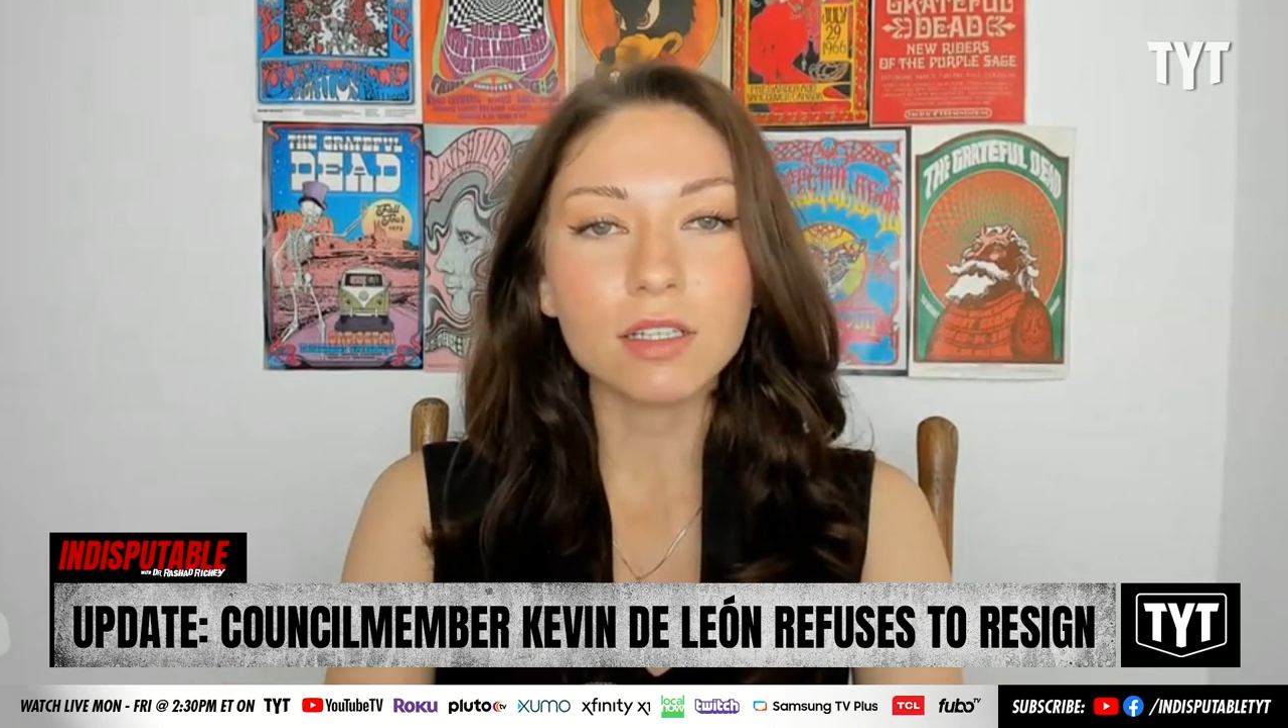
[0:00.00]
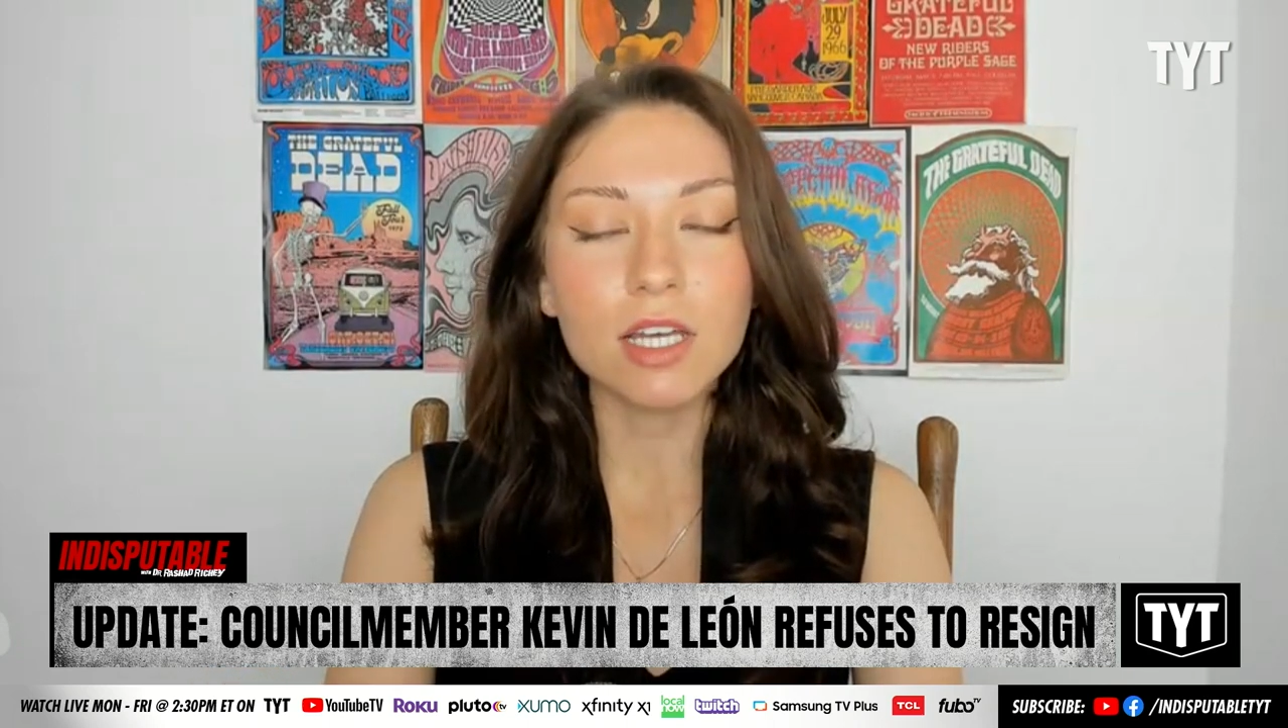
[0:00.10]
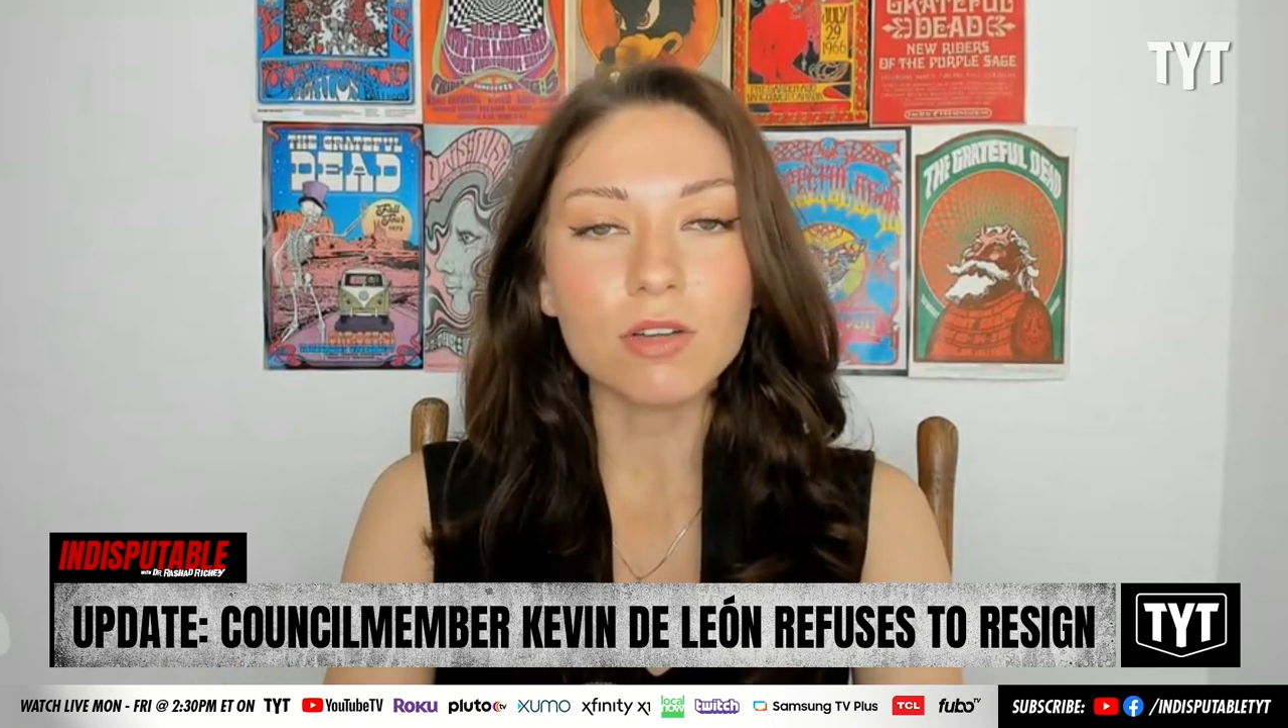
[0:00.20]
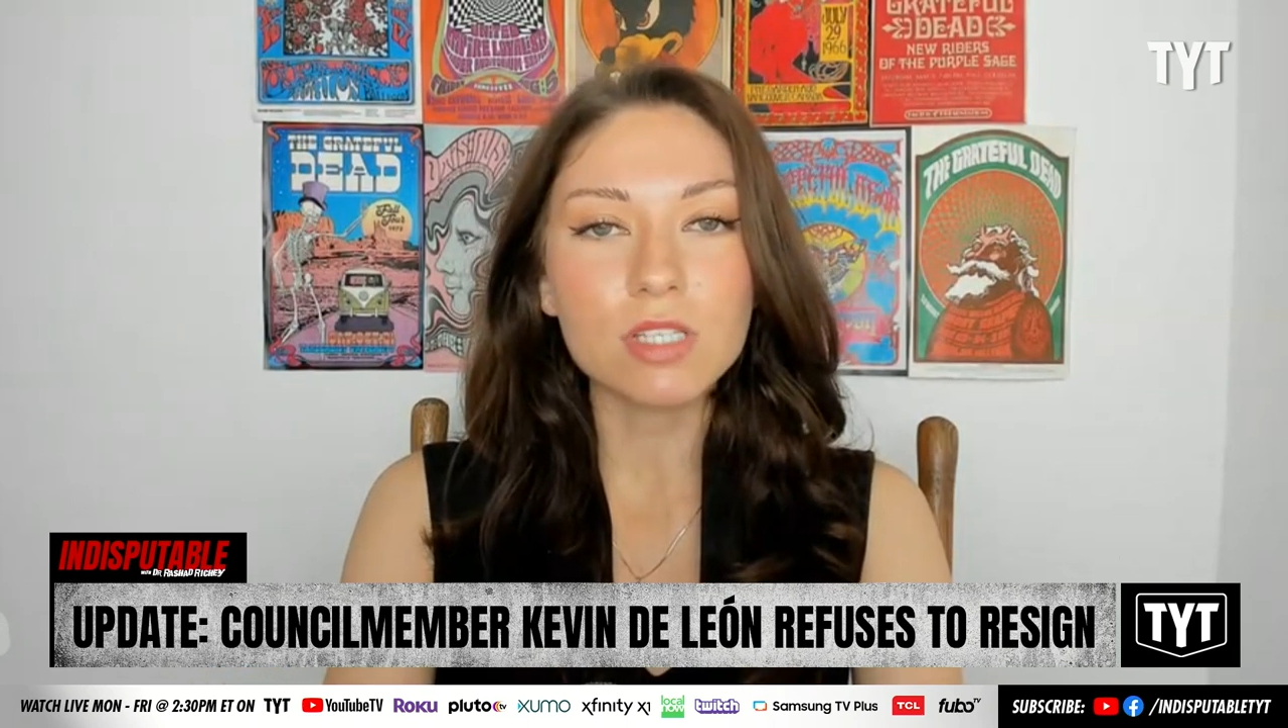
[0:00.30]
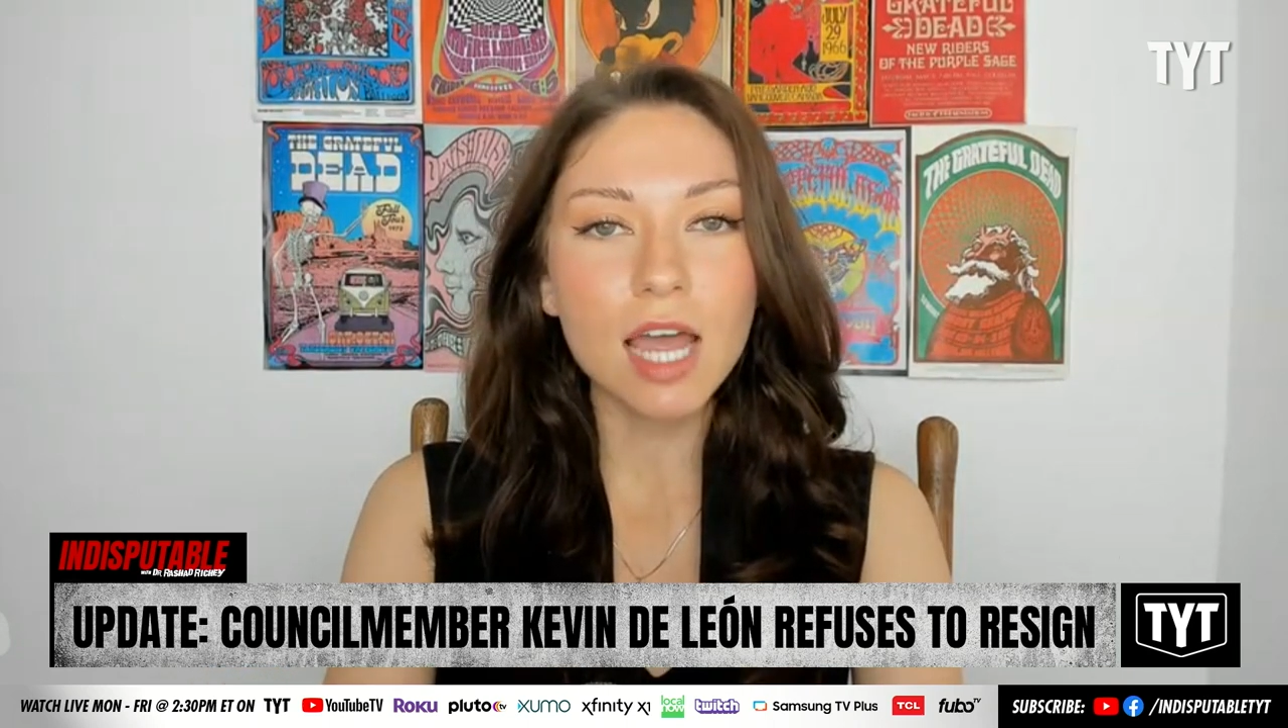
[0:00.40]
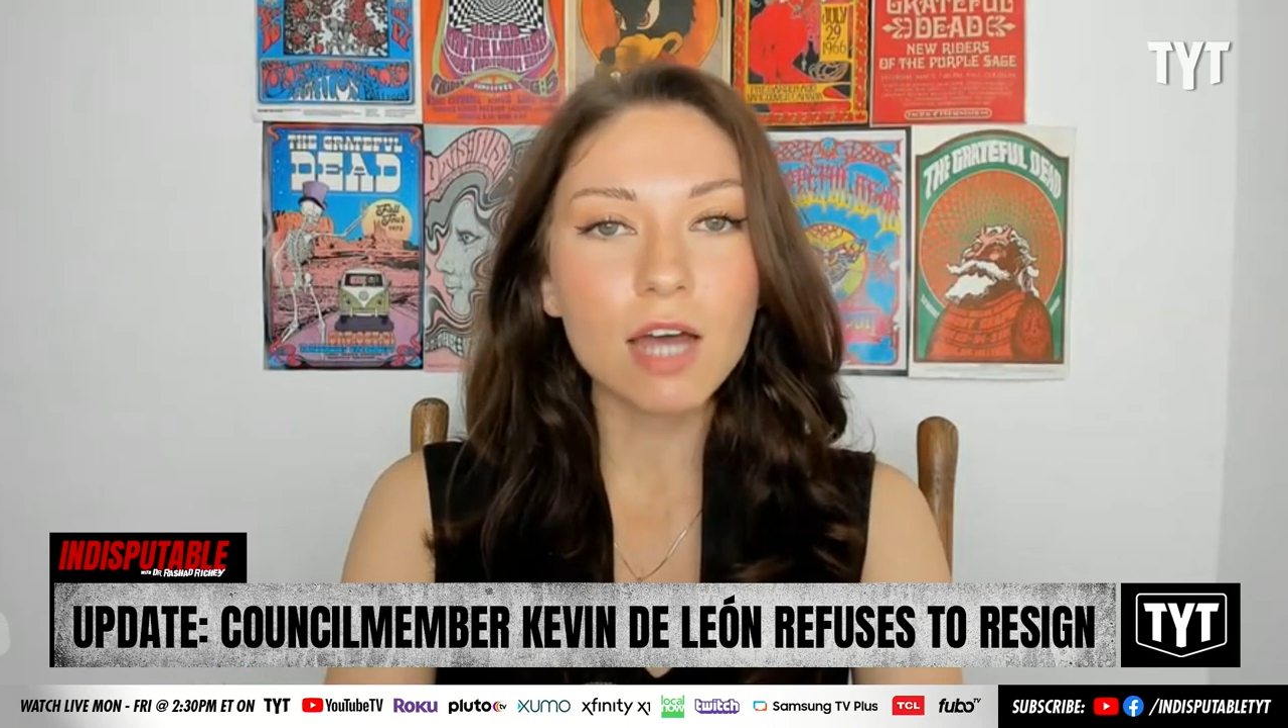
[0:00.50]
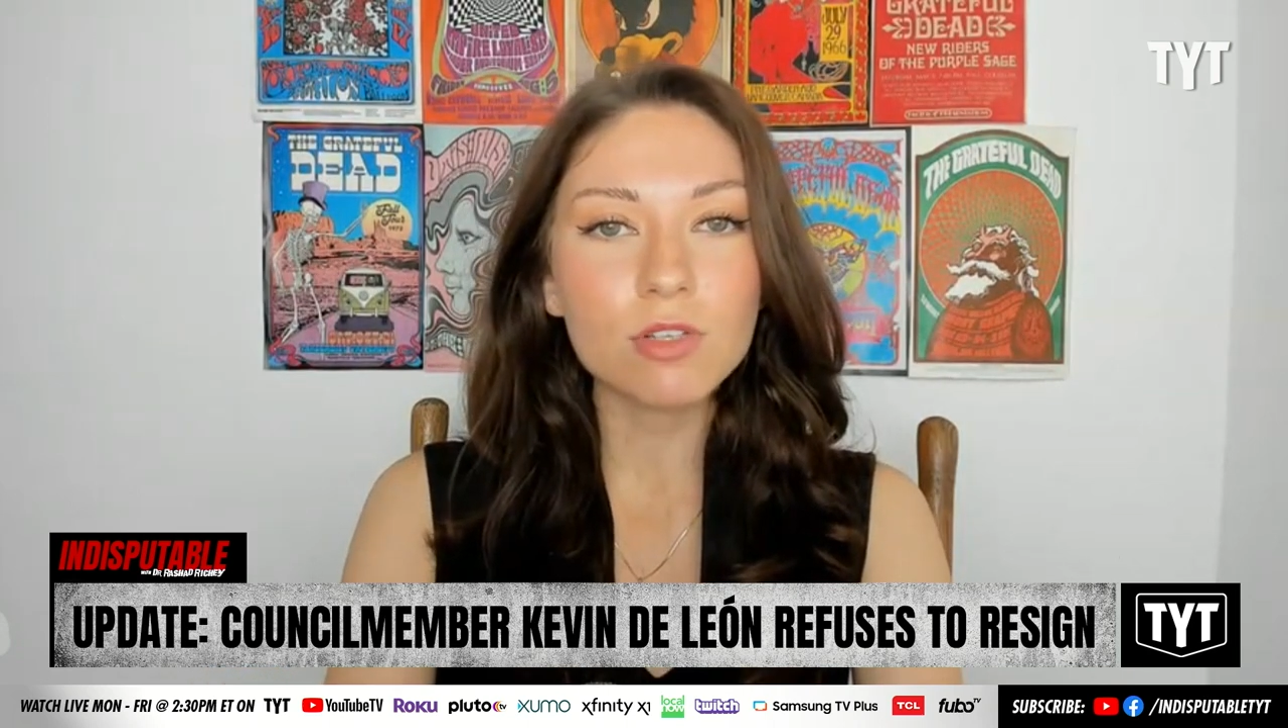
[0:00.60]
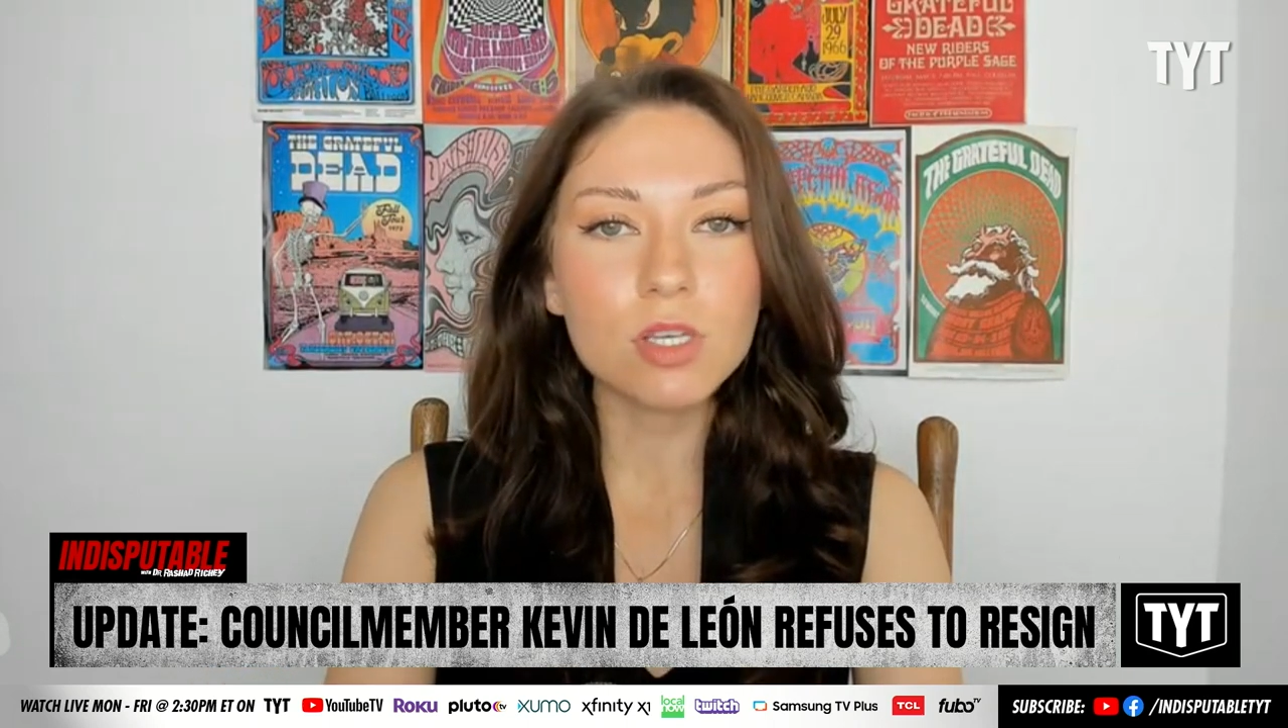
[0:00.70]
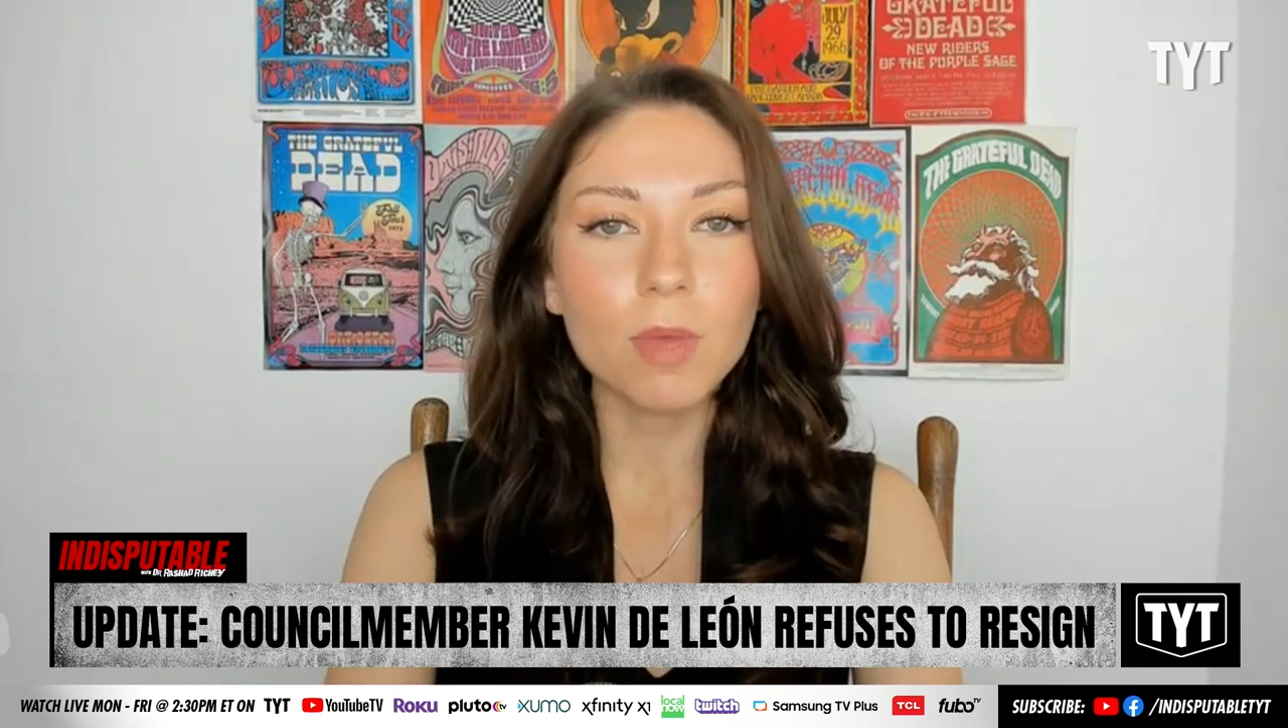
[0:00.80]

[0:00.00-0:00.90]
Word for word: León's house,